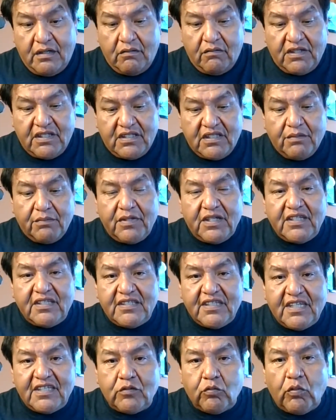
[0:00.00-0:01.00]
When somebody
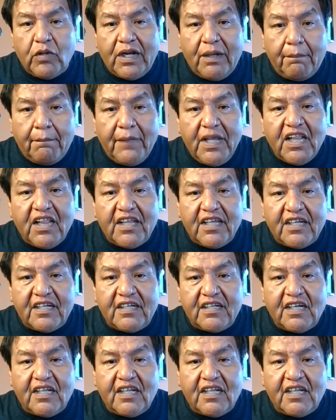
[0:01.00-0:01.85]
says $1 million,